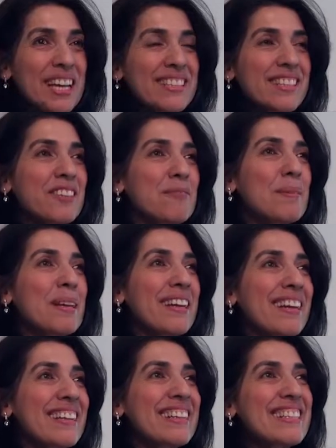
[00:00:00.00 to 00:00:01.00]
idea of
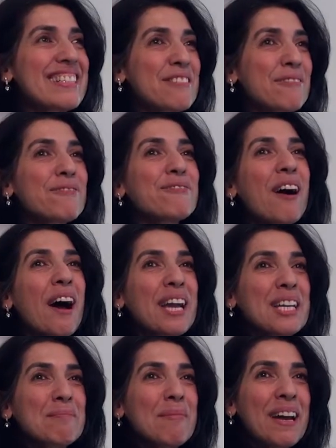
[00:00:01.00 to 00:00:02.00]
being
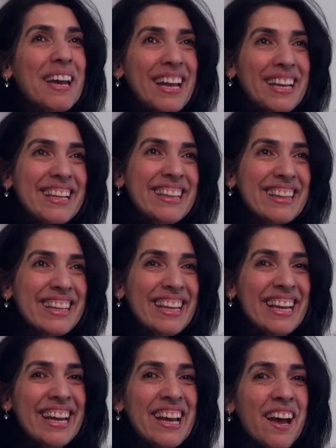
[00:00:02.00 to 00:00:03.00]
defined by
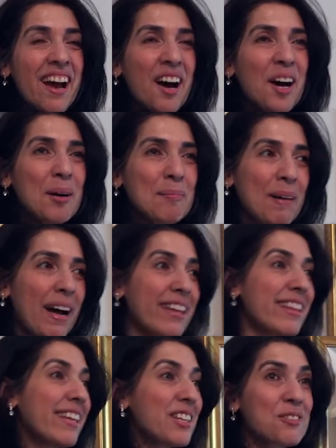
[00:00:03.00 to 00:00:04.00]
anything, I
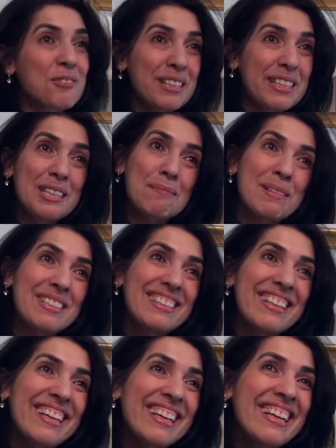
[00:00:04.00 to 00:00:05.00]
think is really
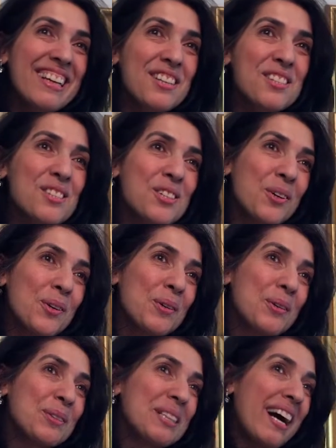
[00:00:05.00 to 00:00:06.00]
limiting.
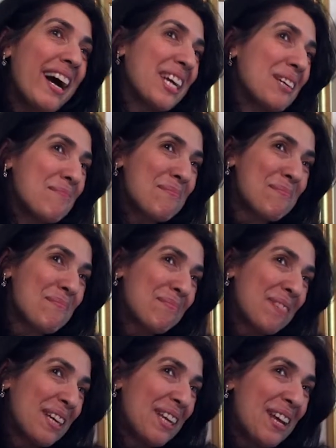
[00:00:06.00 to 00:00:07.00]
So I am an